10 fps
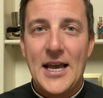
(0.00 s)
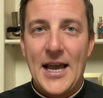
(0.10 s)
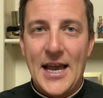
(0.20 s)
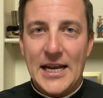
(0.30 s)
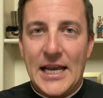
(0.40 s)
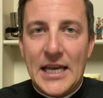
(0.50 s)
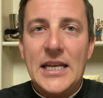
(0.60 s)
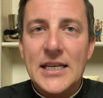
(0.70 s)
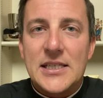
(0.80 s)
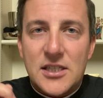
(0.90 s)
And in
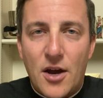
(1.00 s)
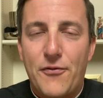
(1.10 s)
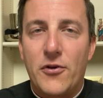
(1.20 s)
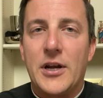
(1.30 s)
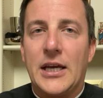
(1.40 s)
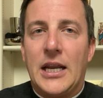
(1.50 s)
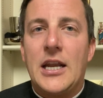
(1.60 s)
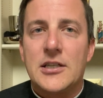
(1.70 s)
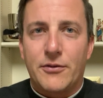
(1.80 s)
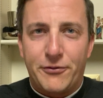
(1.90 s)
his suffering and in
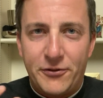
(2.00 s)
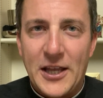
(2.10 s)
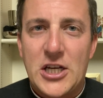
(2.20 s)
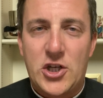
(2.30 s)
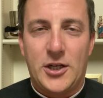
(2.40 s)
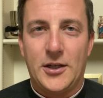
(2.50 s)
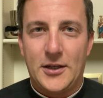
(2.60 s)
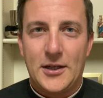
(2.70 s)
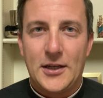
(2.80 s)
his affliction,